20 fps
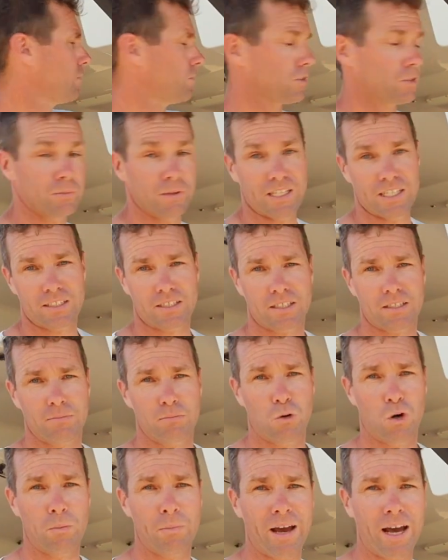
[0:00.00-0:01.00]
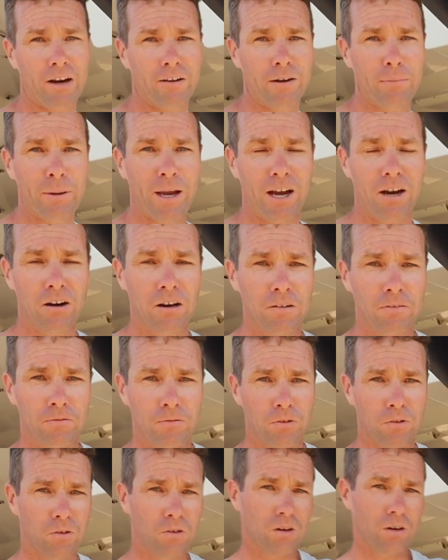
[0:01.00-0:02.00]
which means more battery power
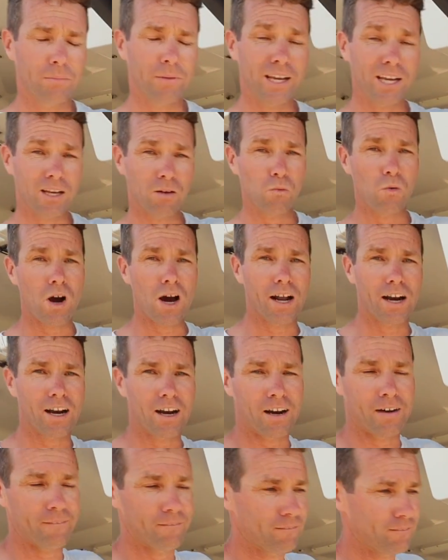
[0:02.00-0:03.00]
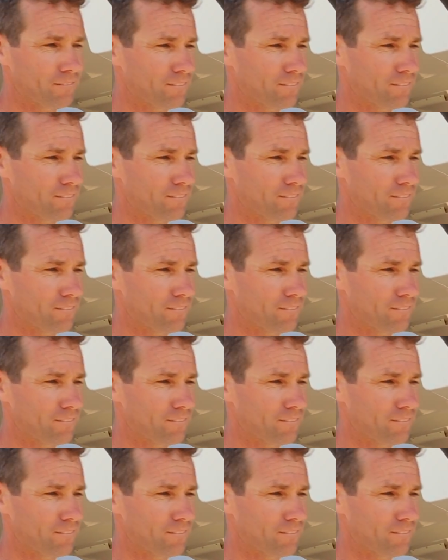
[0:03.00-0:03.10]
for making water